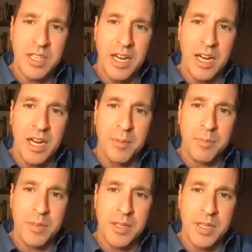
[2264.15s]

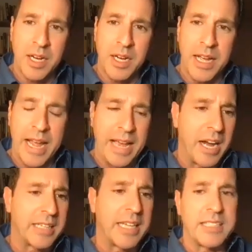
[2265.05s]
And
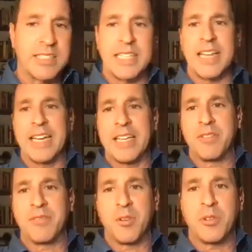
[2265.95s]
I'd like to see that
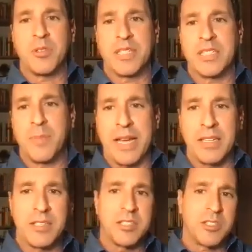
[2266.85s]
even further
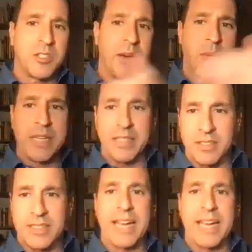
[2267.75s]
expanded so that we can